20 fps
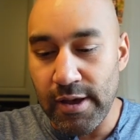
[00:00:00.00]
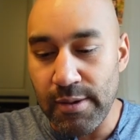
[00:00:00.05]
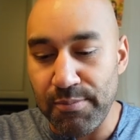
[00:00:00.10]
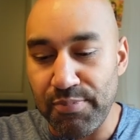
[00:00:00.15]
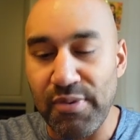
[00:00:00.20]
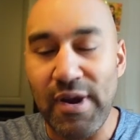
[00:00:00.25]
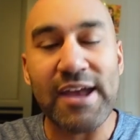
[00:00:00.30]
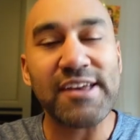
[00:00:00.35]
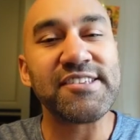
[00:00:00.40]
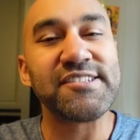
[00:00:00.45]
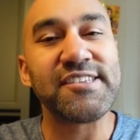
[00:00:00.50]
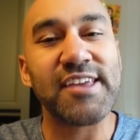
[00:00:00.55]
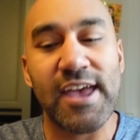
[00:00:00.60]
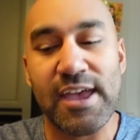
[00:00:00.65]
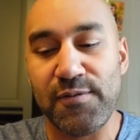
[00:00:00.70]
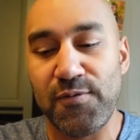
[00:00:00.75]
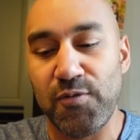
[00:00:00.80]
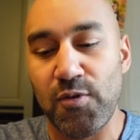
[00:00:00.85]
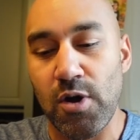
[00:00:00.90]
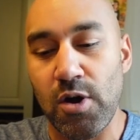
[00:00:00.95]
Price
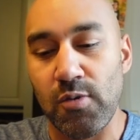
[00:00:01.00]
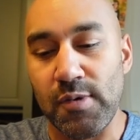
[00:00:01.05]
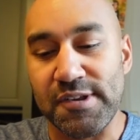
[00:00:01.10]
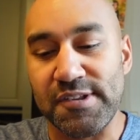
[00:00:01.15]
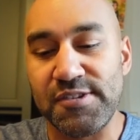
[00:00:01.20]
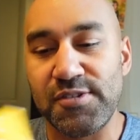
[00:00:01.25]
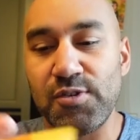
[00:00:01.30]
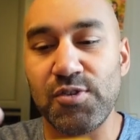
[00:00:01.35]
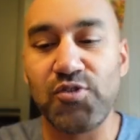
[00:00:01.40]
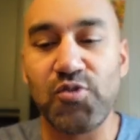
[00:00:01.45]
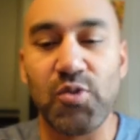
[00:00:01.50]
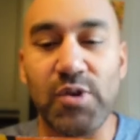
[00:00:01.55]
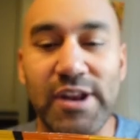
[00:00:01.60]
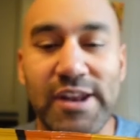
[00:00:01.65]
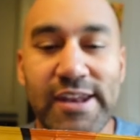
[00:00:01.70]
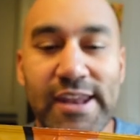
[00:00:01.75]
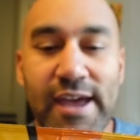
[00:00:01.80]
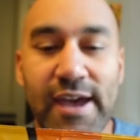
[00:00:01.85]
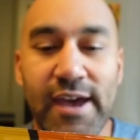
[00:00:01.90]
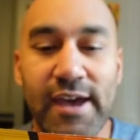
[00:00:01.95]
tag for it was
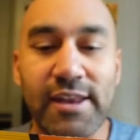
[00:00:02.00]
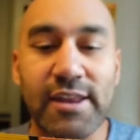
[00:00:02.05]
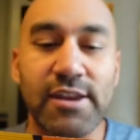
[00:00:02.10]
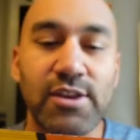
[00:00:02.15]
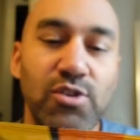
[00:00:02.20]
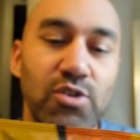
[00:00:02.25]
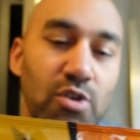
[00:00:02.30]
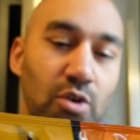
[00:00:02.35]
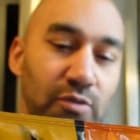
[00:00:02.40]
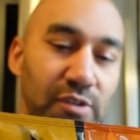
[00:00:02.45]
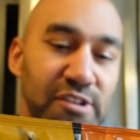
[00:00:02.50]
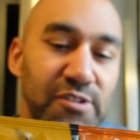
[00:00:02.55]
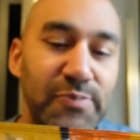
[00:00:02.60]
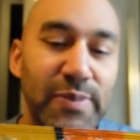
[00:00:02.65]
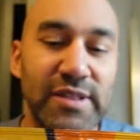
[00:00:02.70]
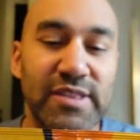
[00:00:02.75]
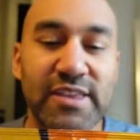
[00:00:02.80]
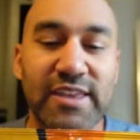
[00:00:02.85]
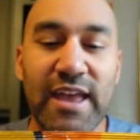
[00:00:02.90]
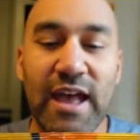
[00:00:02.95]
$2.29, and you know,
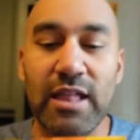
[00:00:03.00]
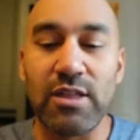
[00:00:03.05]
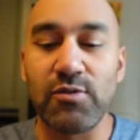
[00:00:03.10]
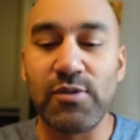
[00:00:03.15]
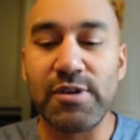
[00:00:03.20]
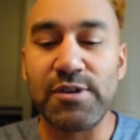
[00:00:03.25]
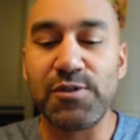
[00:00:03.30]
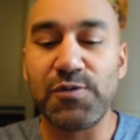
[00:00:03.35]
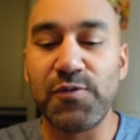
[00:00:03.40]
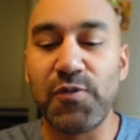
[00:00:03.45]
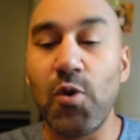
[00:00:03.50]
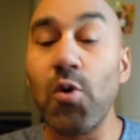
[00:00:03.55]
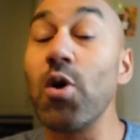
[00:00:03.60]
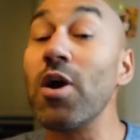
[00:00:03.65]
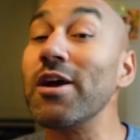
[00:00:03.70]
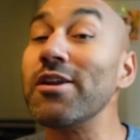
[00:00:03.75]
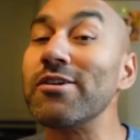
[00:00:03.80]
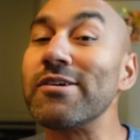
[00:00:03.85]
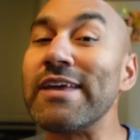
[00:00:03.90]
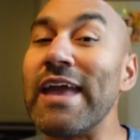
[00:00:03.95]
respect the calories.
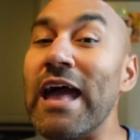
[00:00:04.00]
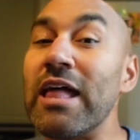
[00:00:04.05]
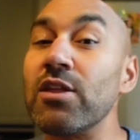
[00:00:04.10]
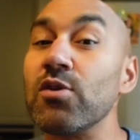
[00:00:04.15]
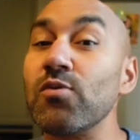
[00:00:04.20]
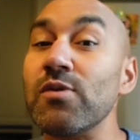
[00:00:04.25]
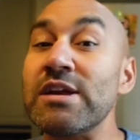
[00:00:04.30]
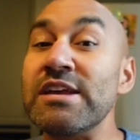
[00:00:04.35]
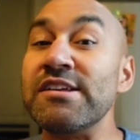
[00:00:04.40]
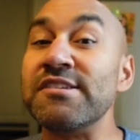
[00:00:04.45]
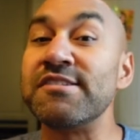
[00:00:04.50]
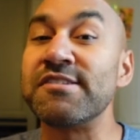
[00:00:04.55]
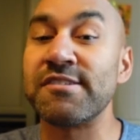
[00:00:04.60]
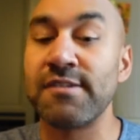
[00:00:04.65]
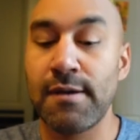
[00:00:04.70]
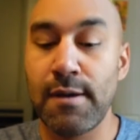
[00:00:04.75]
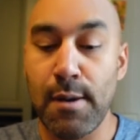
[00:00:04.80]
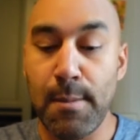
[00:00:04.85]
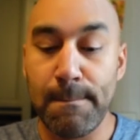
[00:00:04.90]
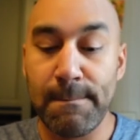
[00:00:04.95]
400
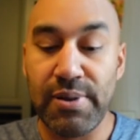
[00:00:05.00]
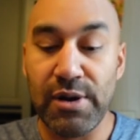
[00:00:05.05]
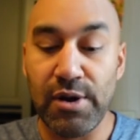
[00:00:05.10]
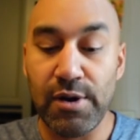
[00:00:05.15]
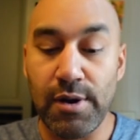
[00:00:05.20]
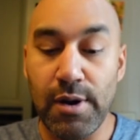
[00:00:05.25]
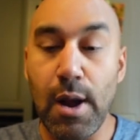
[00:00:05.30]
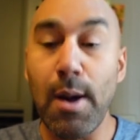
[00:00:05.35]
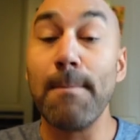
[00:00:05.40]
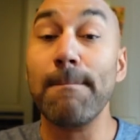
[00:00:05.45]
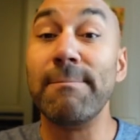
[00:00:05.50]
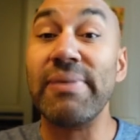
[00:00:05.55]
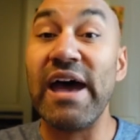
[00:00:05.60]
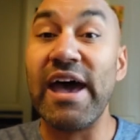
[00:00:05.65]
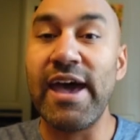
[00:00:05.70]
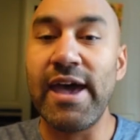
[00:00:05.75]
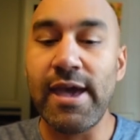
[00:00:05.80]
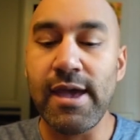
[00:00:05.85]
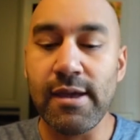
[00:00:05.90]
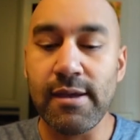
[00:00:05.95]
calories per
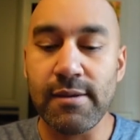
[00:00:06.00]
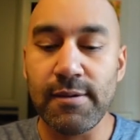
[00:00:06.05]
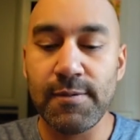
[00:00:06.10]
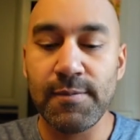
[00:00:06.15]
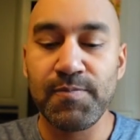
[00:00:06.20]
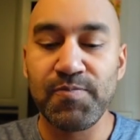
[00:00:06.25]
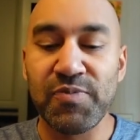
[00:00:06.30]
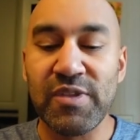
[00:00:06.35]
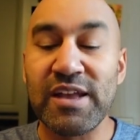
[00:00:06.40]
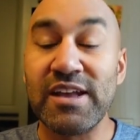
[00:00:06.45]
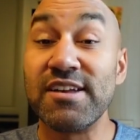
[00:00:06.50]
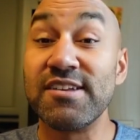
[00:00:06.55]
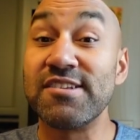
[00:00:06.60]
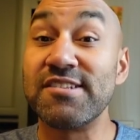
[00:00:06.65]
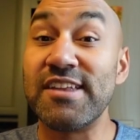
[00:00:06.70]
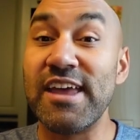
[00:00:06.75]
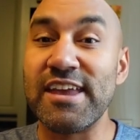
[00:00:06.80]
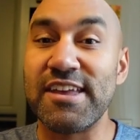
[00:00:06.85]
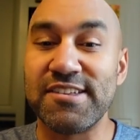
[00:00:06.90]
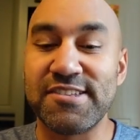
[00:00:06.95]
bag. Let's
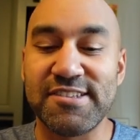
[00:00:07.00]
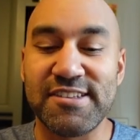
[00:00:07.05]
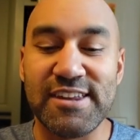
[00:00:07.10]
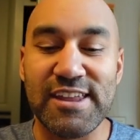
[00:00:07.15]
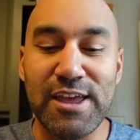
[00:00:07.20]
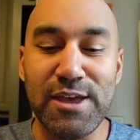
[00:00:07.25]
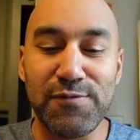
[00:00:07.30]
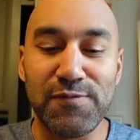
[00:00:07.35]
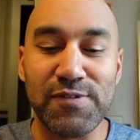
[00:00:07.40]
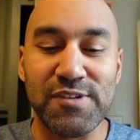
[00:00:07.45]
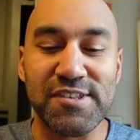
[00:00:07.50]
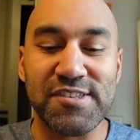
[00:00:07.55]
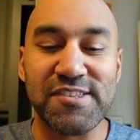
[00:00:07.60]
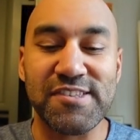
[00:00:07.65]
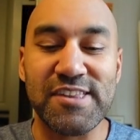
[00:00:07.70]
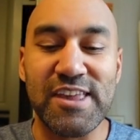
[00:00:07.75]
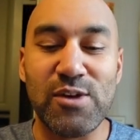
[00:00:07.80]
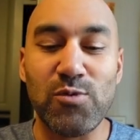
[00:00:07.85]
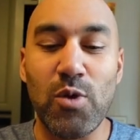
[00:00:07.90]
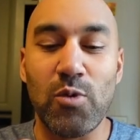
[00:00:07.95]
take a sniff and
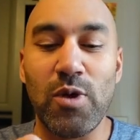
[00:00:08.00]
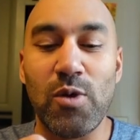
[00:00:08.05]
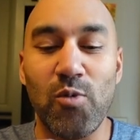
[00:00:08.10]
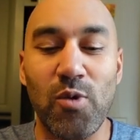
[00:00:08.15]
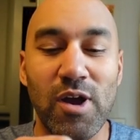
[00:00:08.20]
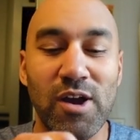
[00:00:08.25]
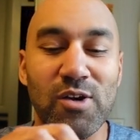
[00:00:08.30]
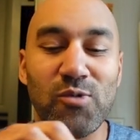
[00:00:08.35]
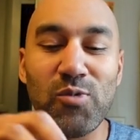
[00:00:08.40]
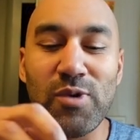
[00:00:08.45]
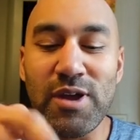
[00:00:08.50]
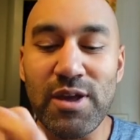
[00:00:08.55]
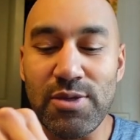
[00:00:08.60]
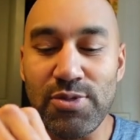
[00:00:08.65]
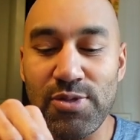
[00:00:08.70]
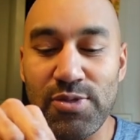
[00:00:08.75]
see what we're working with.